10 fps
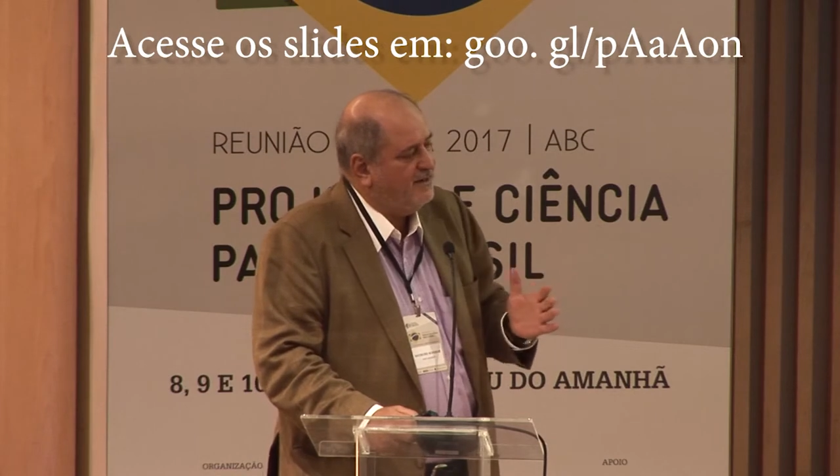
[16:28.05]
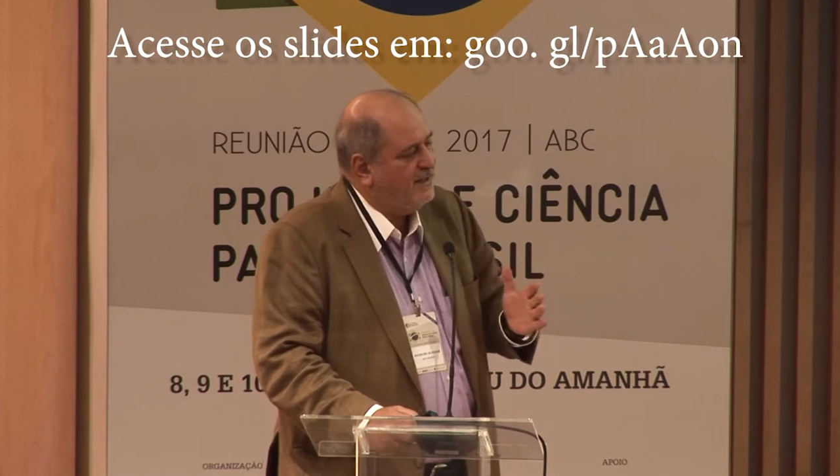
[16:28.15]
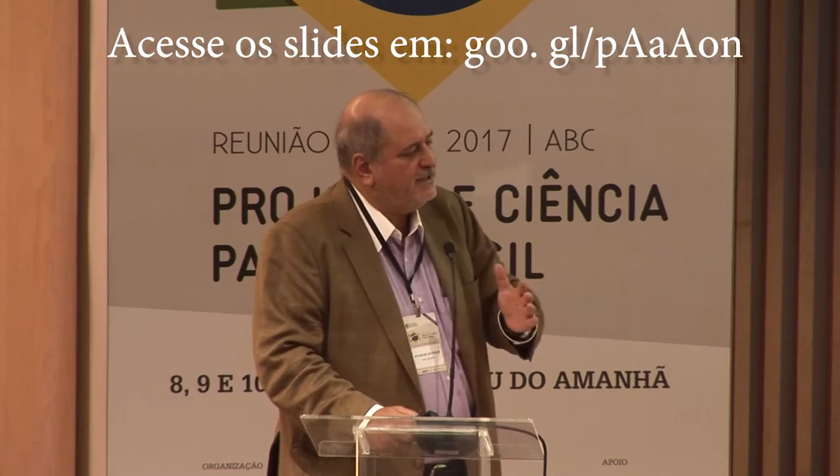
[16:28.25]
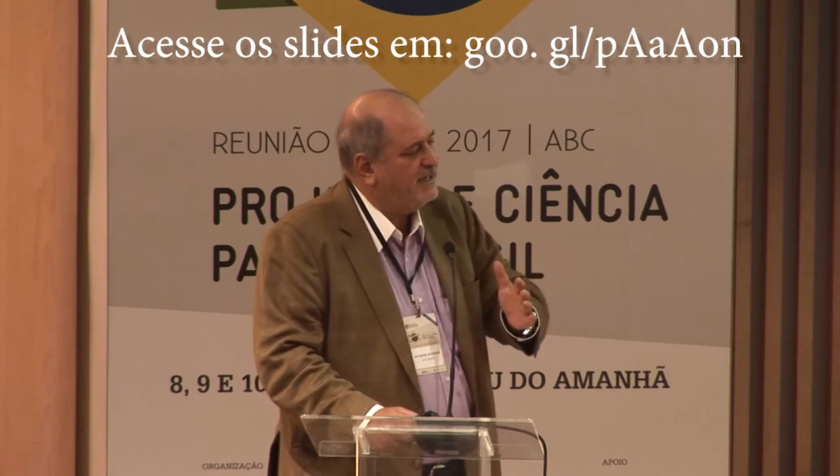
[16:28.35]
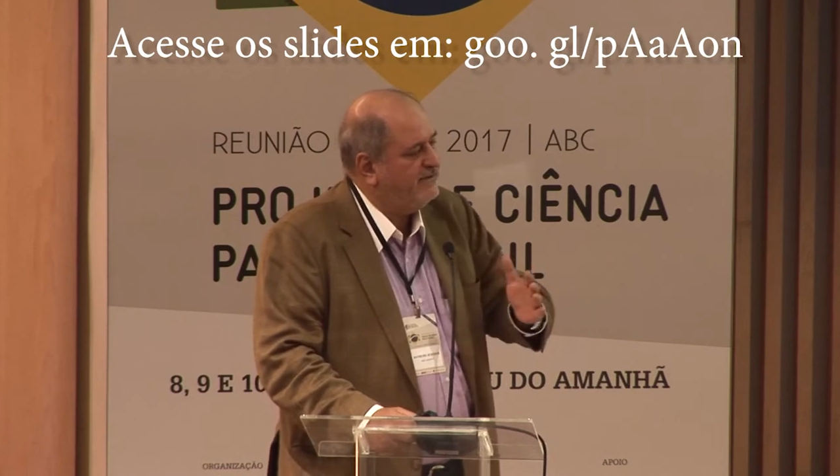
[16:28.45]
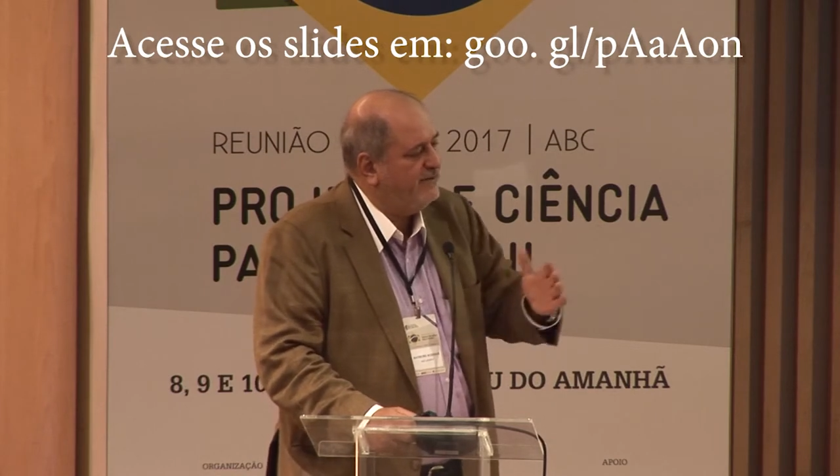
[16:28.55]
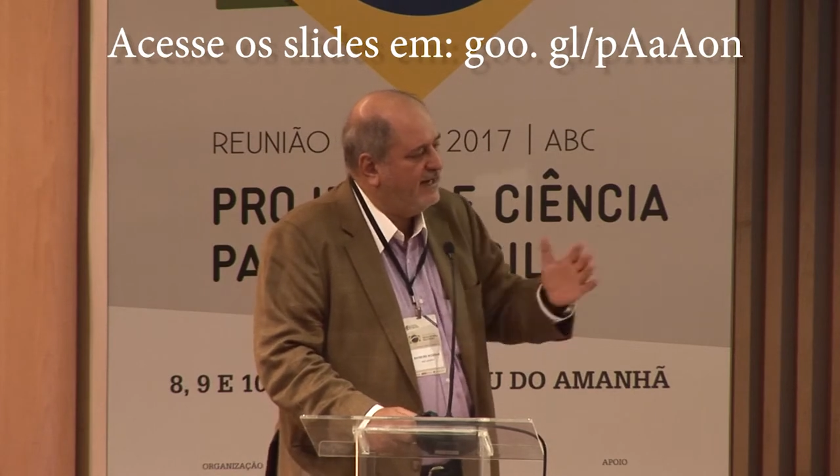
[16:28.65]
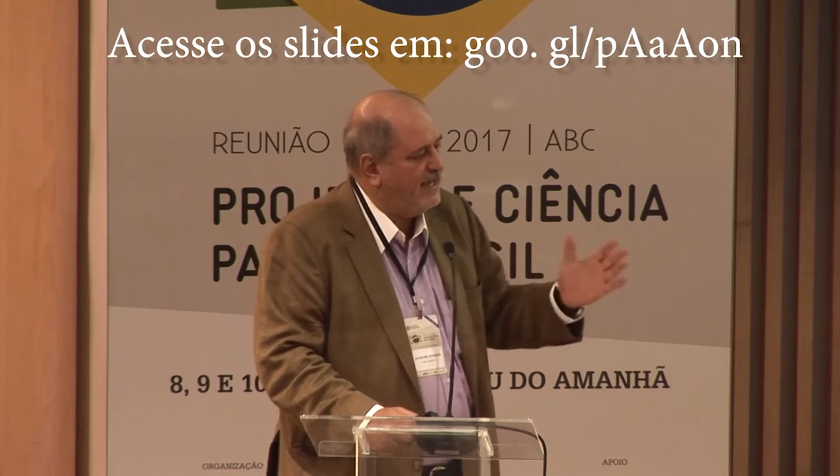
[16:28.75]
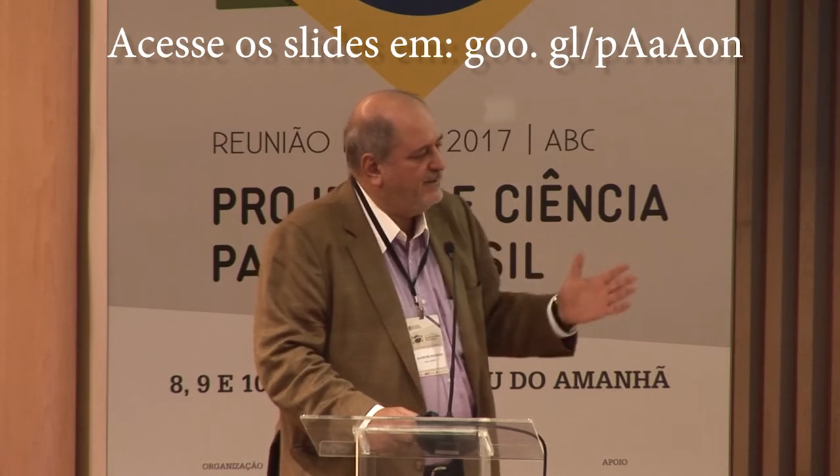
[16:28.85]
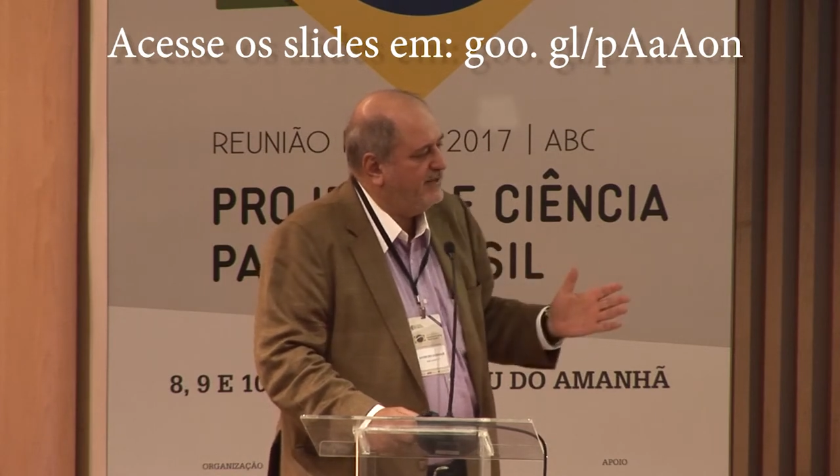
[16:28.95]
We need to have a
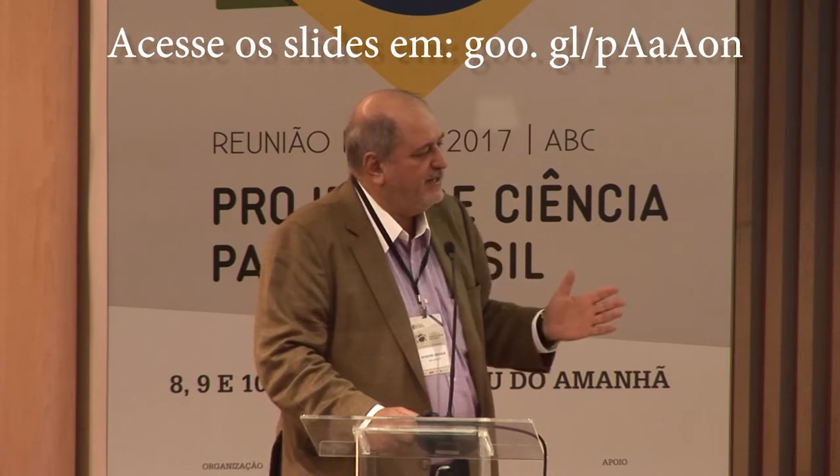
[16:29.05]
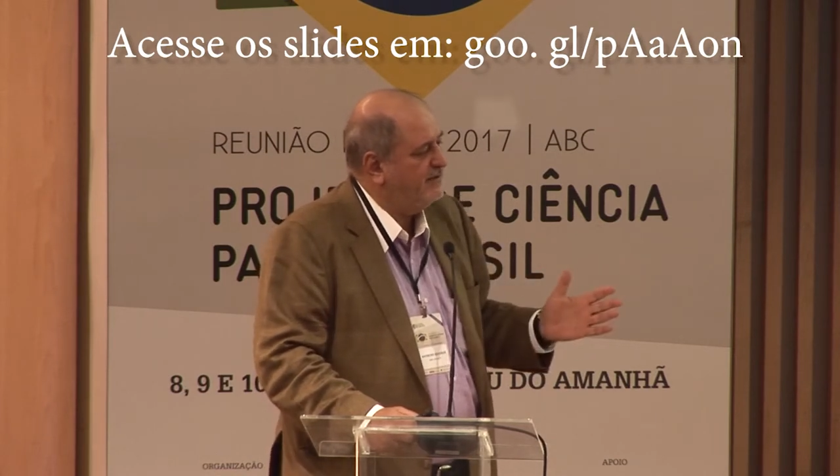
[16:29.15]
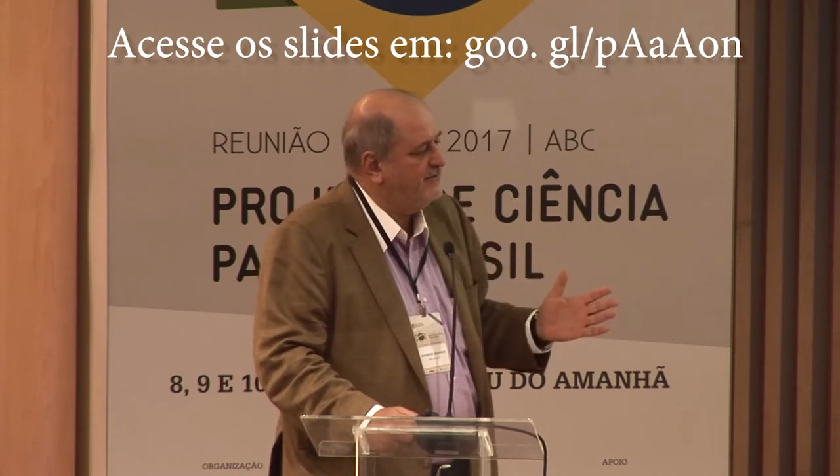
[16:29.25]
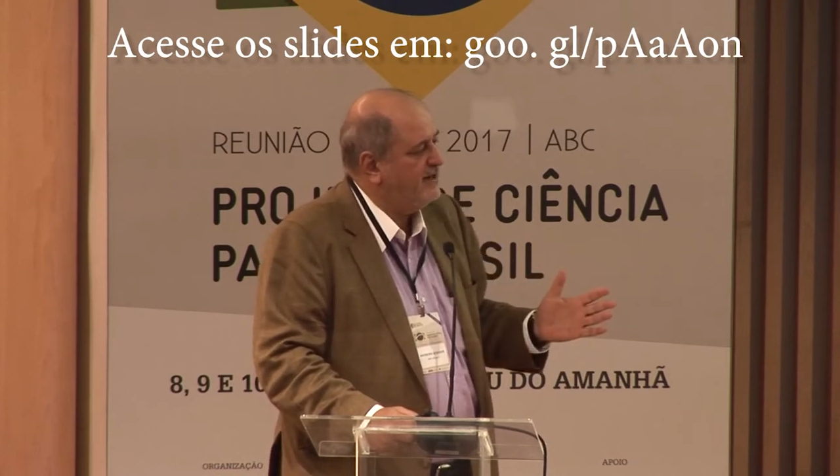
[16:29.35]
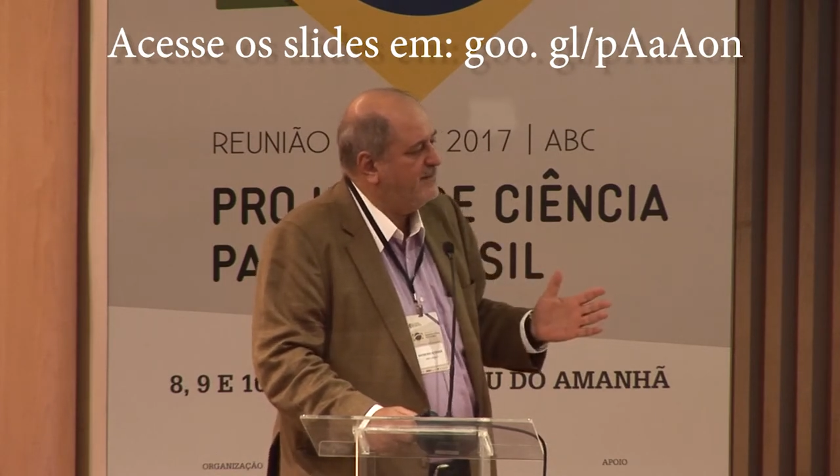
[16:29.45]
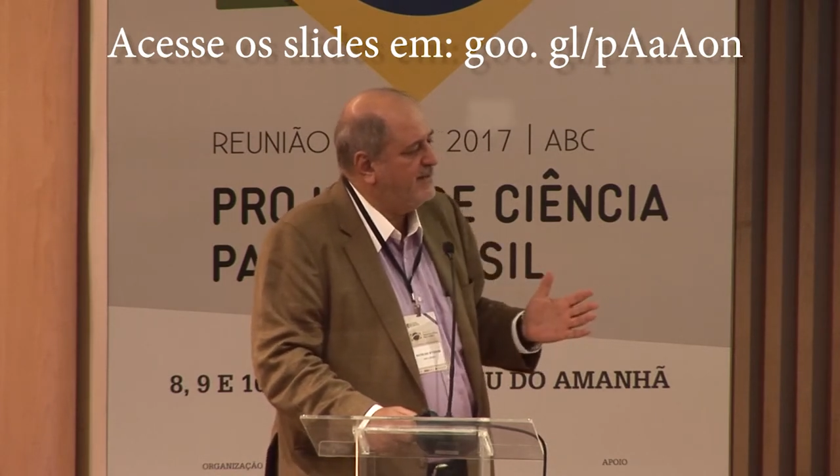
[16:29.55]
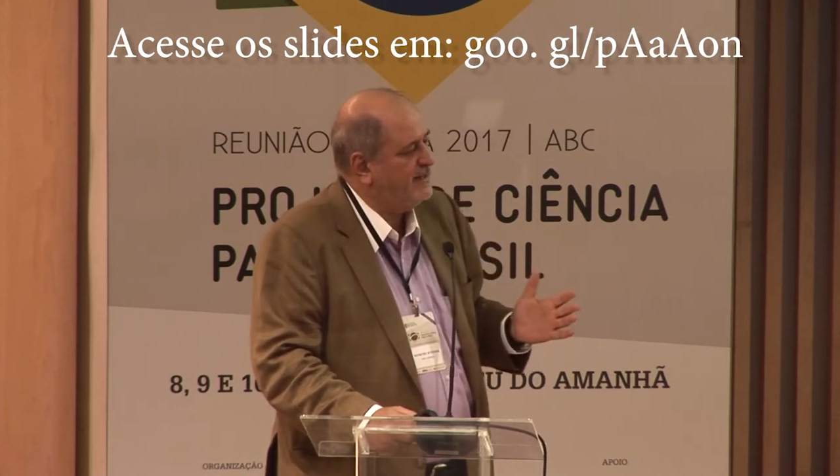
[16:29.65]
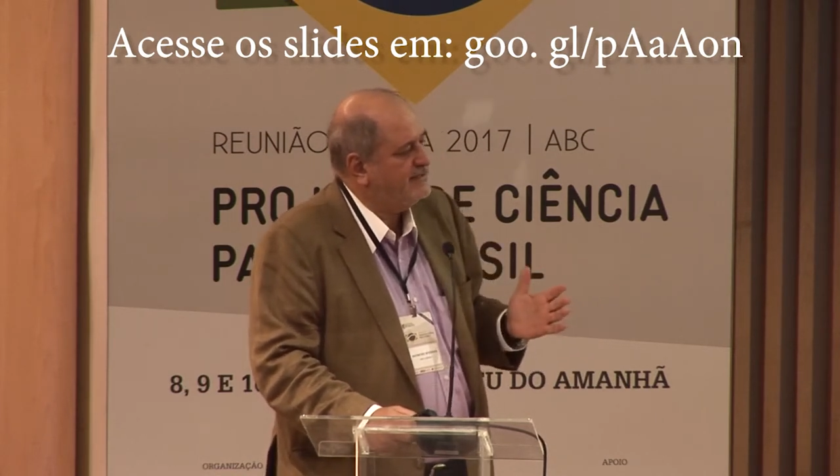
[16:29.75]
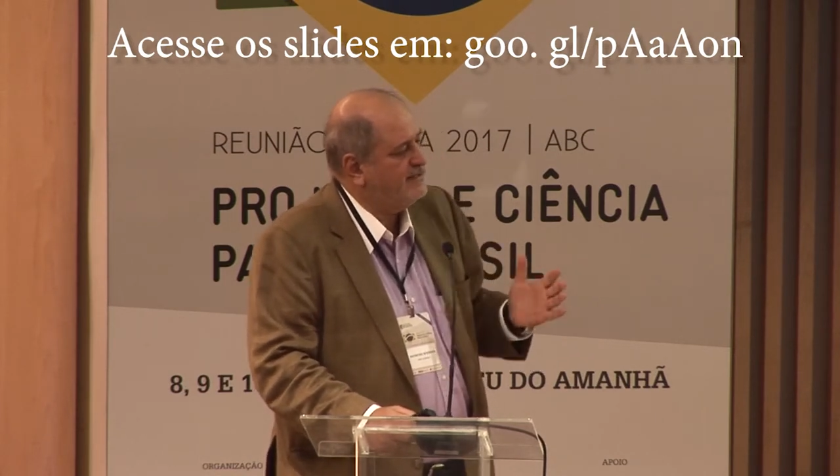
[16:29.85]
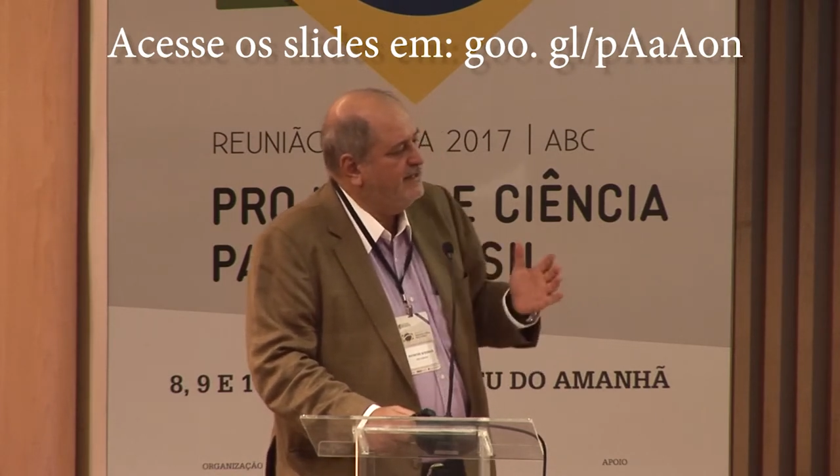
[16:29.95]
library of
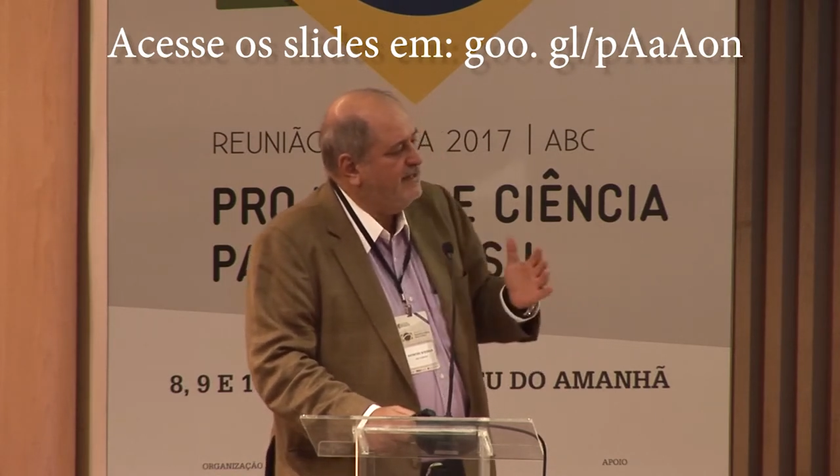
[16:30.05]
compounds.